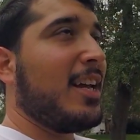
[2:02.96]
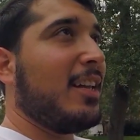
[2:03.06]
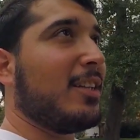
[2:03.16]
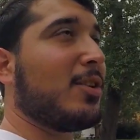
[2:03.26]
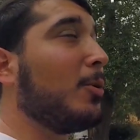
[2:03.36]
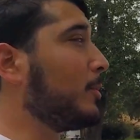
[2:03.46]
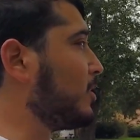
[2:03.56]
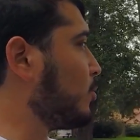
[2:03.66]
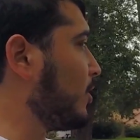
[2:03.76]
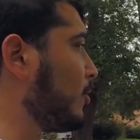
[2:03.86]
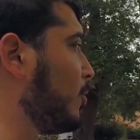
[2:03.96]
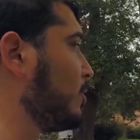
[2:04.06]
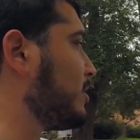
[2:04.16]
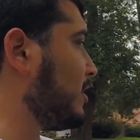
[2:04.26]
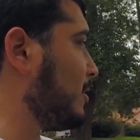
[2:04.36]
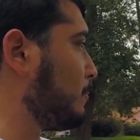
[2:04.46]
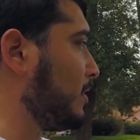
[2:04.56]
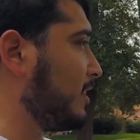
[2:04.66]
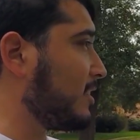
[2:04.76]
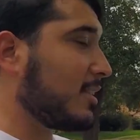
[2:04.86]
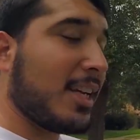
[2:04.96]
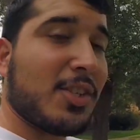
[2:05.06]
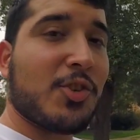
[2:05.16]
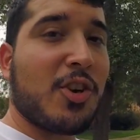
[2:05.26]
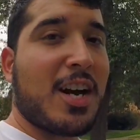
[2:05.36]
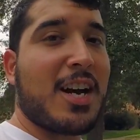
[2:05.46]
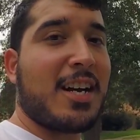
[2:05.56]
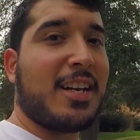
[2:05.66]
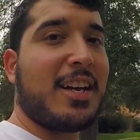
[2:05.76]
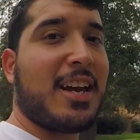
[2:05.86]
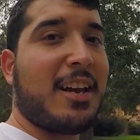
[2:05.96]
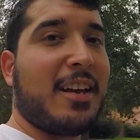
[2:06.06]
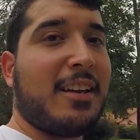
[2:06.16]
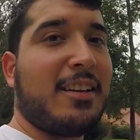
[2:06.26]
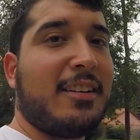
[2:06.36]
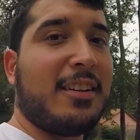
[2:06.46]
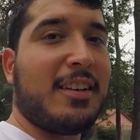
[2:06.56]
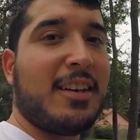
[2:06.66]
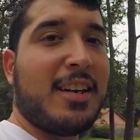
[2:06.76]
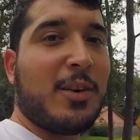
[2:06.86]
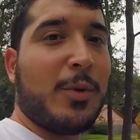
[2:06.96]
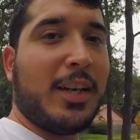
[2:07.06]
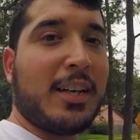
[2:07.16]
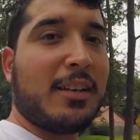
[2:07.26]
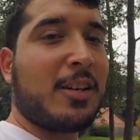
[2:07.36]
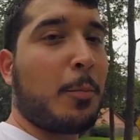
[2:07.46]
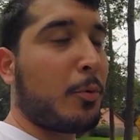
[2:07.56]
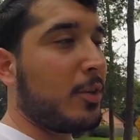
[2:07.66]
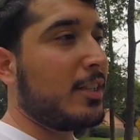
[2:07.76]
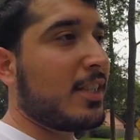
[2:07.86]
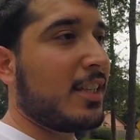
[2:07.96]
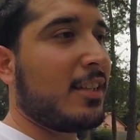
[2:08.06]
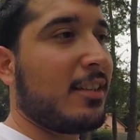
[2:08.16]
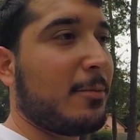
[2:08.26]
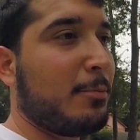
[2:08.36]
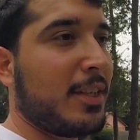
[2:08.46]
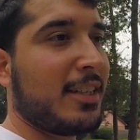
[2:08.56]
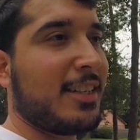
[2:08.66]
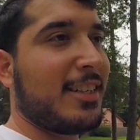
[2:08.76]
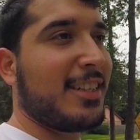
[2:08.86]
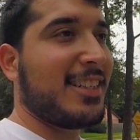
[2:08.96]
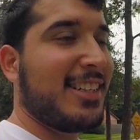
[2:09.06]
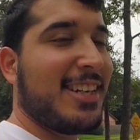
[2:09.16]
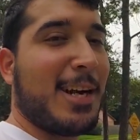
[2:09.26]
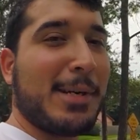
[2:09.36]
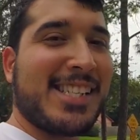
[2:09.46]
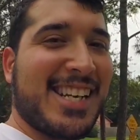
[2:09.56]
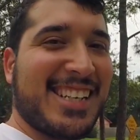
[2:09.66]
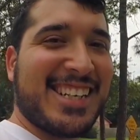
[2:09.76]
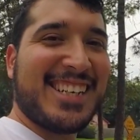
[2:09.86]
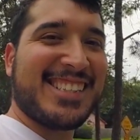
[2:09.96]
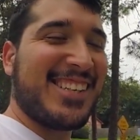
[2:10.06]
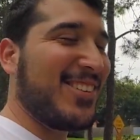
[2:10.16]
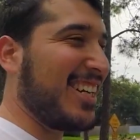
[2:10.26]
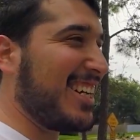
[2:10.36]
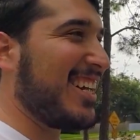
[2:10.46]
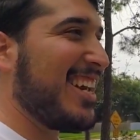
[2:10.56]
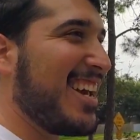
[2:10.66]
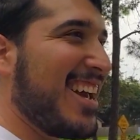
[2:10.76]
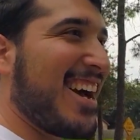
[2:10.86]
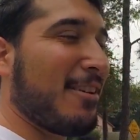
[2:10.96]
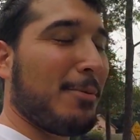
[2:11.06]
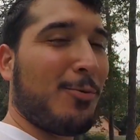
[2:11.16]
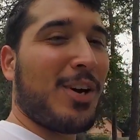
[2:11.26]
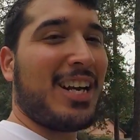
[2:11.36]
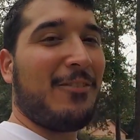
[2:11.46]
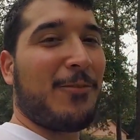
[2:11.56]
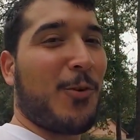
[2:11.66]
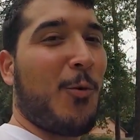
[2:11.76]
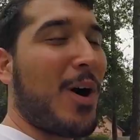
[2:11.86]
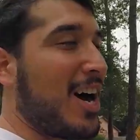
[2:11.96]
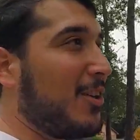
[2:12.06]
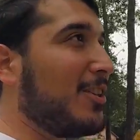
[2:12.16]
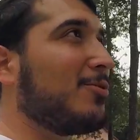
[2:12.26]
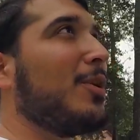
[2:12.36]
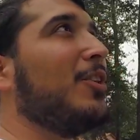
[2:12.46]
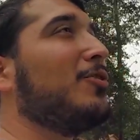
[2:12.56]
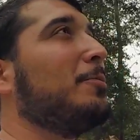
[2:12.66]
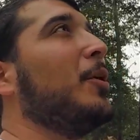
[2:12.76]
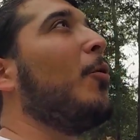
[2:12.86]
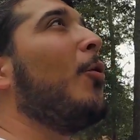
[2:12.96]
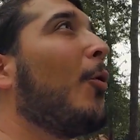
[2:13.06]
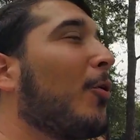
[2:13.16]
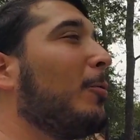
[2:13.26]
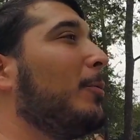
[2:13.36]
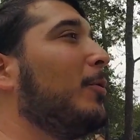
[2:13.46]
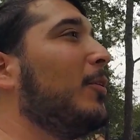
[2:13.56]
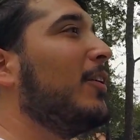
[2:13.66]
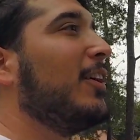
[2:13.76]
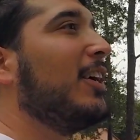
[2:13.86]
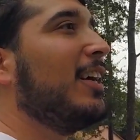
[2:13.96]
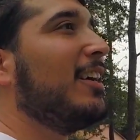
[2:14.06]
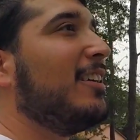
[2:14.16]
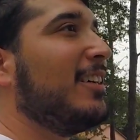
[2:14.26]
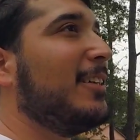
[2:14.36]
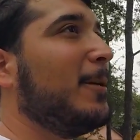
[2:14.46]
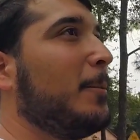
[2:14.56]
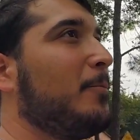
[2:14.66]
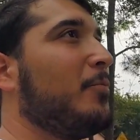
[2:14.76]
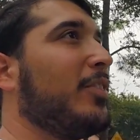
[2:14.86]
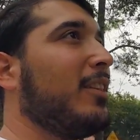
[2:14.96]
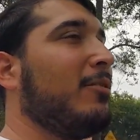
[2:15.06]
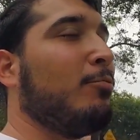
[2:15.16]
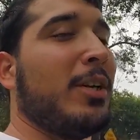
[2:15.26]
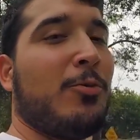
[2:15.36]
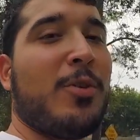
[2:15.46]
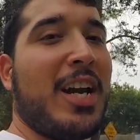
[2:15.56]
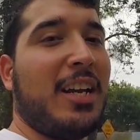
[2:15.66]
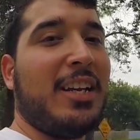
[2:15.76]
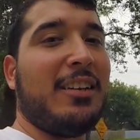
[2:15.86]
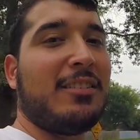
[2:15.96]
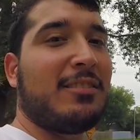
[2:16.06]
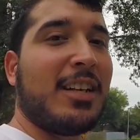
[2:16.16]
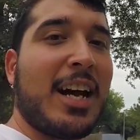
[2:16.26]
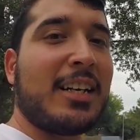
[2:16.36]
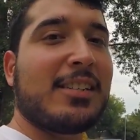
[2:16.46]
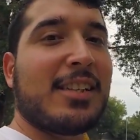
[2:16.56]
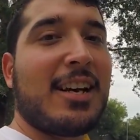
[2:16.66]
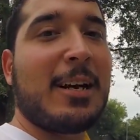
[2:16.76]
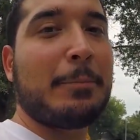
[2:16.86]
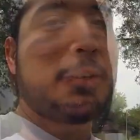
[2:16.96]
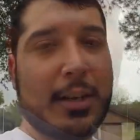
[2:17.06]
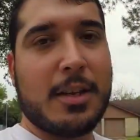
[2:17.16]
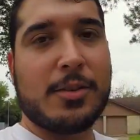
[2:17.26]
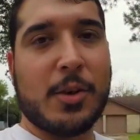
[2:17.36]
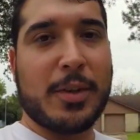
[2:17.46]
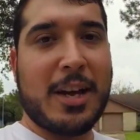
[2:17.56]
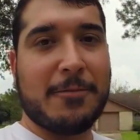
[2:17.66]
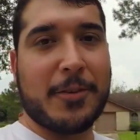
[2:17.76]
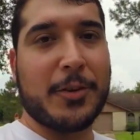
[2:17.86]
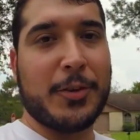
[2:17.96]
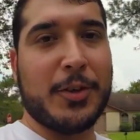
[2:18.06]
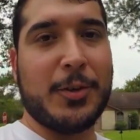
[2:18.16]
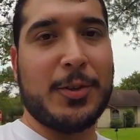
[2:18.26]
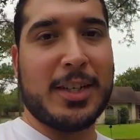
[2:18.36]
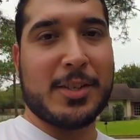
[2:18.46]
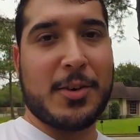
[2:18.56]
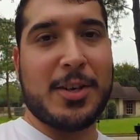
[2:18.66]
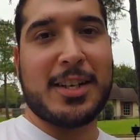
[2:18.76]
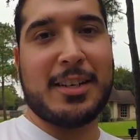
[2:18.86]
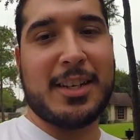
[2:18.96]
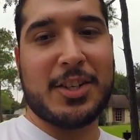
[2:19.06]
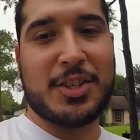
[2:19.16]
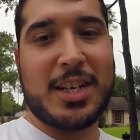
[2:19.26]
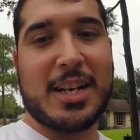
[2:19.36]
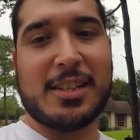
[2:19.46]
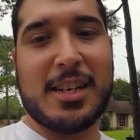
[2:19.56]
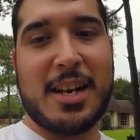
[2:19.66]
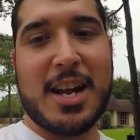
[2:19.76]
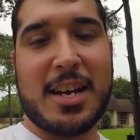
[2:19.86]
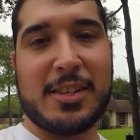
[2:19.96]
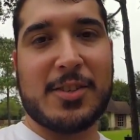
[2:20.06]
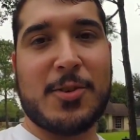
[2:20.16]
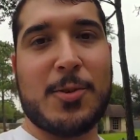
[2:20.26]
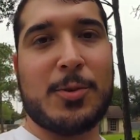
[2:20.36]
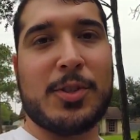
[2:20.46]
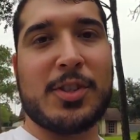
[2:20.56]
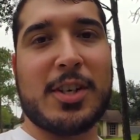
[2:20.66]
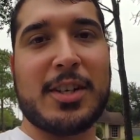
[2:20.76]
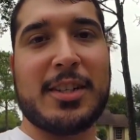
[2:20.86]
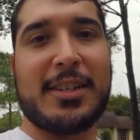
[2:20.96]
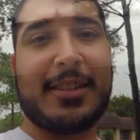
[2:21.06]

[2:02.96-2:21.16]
let's hope this weather holds up and it stays dry and we can get a couple runs in. But I'm excited guys. I've been waiting for a while. This weather's been horrible. Been raining non-stop. So without further ado, let's go ahead and get you guys a nice cold start.